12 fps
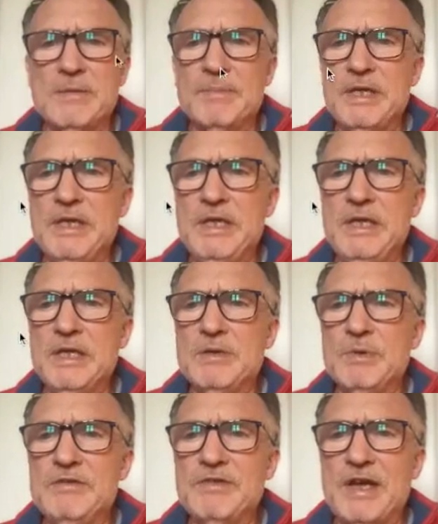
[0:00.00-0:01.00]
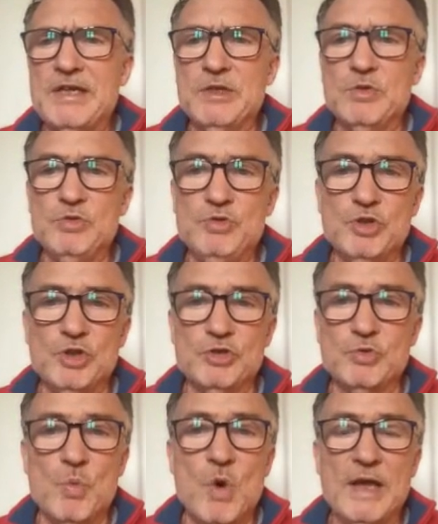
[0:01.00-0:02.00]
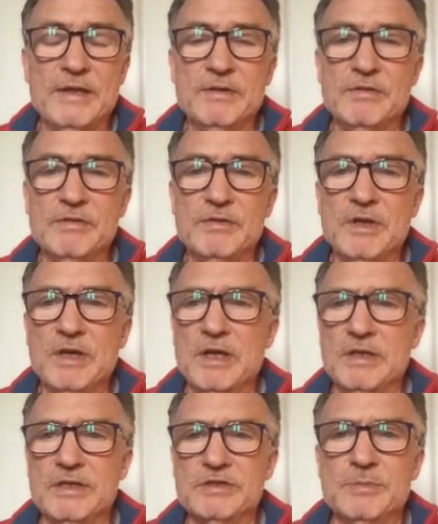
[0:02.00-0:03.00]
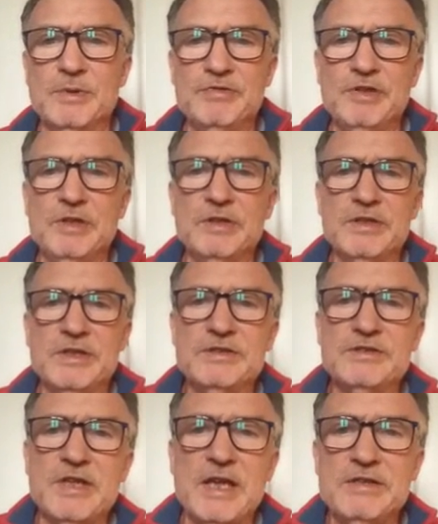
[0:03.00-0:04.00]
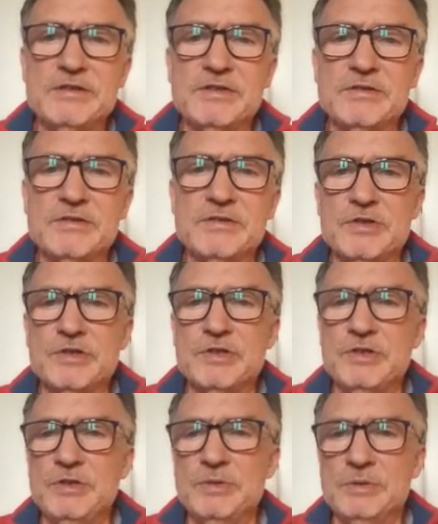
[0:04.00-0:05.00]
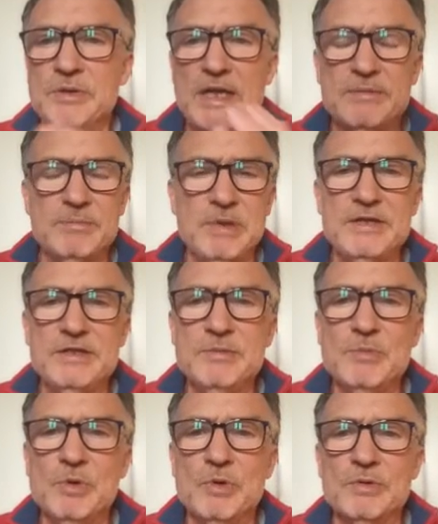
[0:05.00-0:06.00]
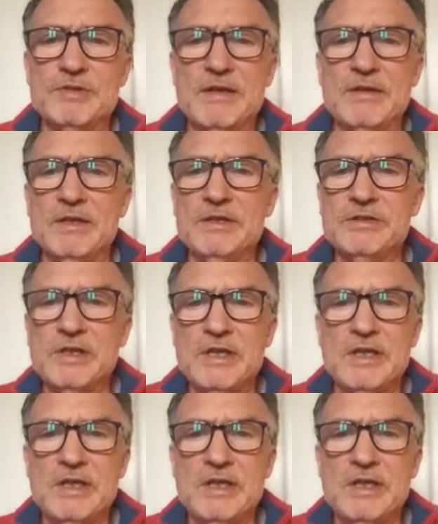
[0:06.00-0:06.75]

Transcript: Here we've added just one customer field in this test version. You'll add plenty more, doubtless.